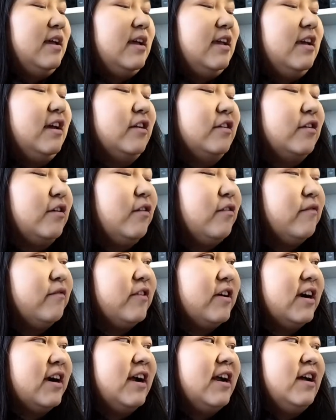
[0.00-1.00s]
Ian
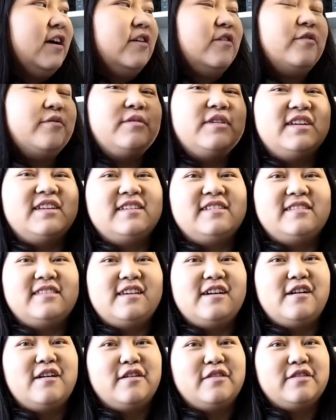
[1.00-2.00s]
Colfer, who is
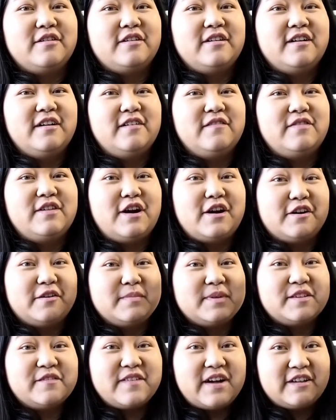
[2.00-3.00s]
the author of the
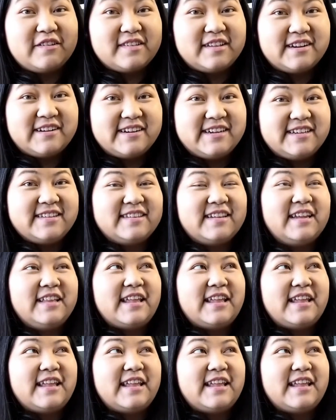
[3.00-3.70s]
Artemis Fowl series.